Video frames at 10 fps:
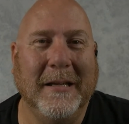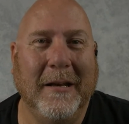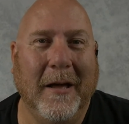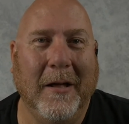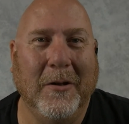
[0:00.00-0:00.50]

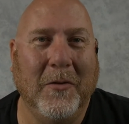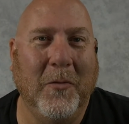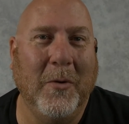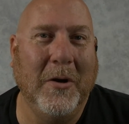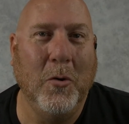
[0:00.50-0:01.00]
and look
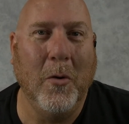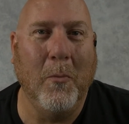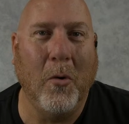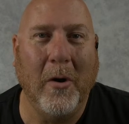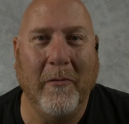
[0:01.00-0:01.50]
forward to doing
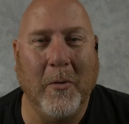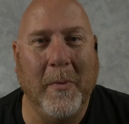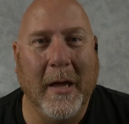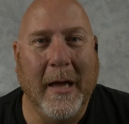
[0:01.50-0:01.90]
more of them.